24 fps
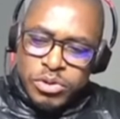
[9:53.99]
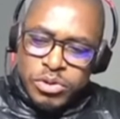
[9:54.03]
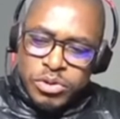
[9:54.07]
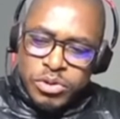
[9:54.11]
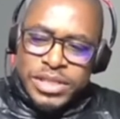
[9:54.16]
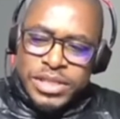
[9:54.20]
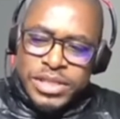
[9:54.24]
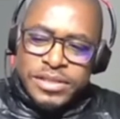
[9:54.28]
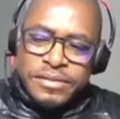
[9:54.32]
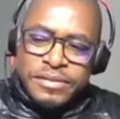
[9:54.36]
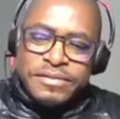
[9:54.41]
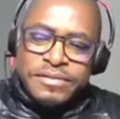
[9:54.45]
which
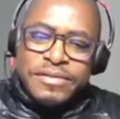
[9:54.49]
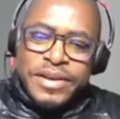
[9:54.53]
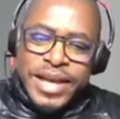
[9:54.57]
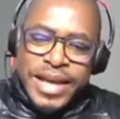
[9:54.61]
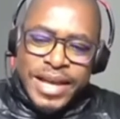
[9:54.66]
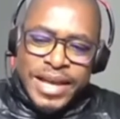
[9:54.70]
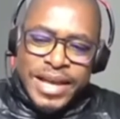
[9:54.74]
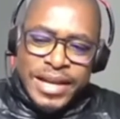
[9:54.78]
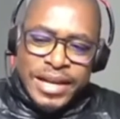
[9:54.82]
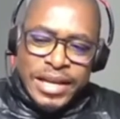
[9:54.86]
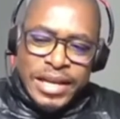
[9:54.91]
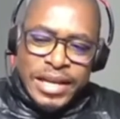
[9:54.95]
is a
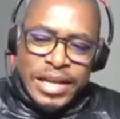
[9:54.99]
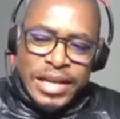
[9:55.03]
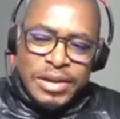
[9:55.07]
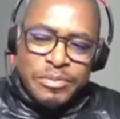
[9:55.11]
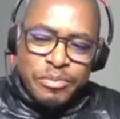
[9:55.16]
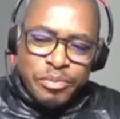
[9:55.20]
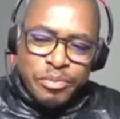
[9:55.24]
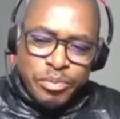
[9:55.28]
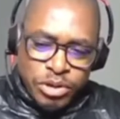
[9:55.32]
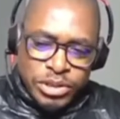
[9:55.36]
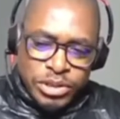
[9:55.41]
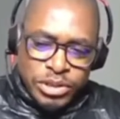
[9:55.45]
very
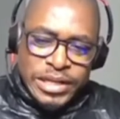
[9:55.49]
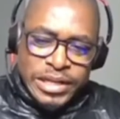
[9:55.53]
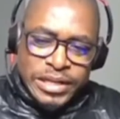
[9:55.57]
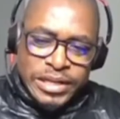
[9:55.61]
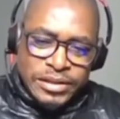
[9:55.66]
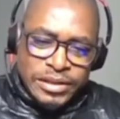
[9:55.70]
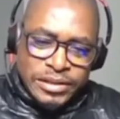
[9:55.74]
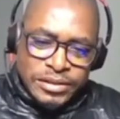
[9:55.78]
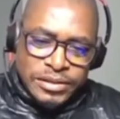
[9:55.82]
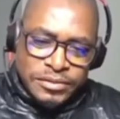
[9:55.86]
important